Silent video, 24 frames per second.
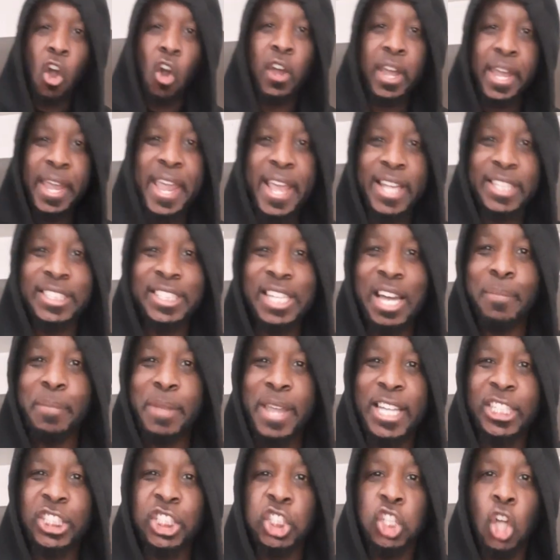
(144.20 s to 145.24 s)
y'all heads
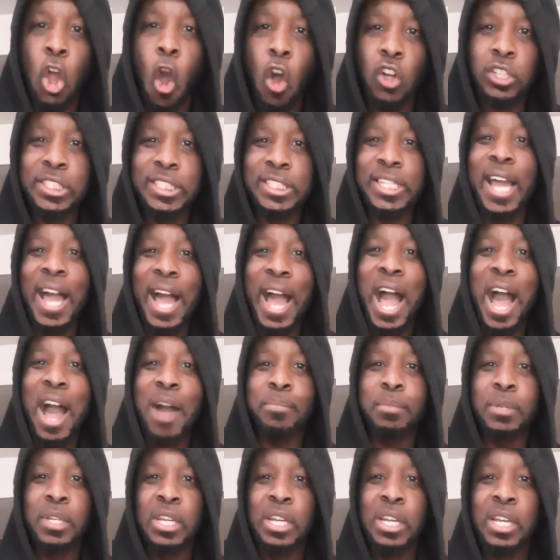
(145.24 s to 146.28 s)
up. It's y'all
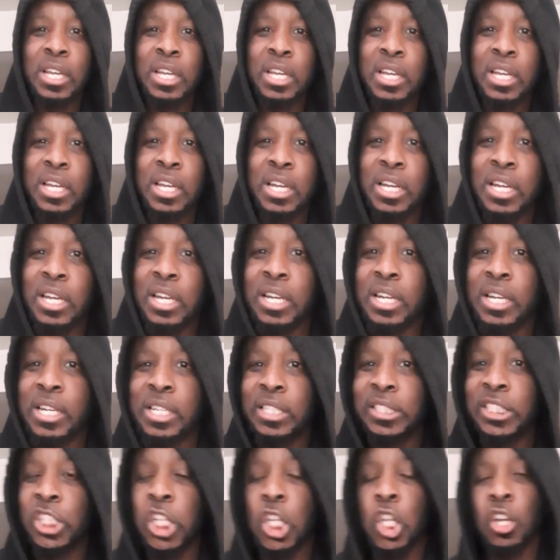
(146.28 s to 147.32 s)
job
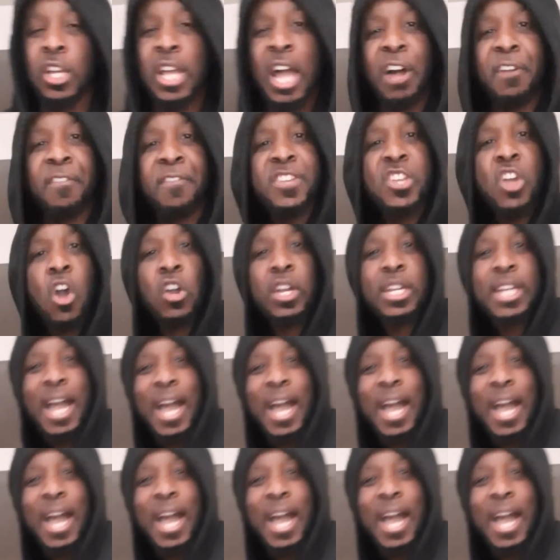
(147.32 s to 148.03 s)
to look out for y'all